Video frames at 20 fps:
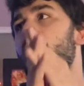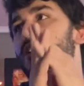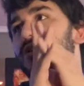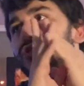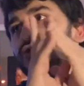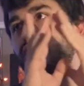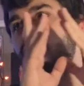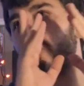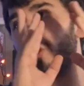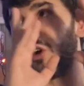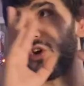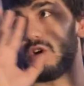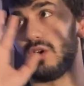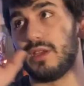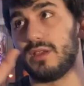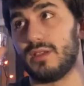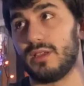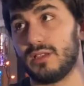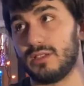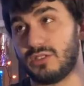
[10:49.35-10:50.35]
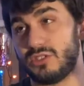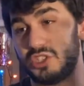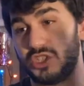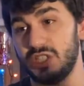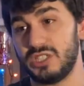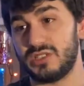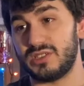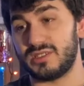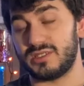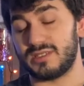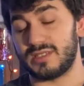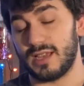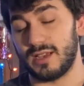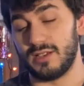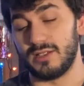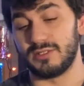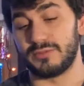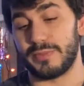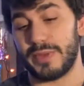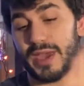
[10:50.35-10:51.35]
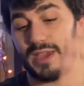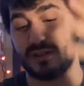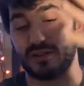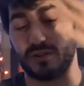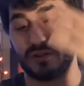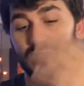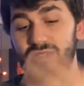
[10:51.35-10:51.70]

So she tells Mando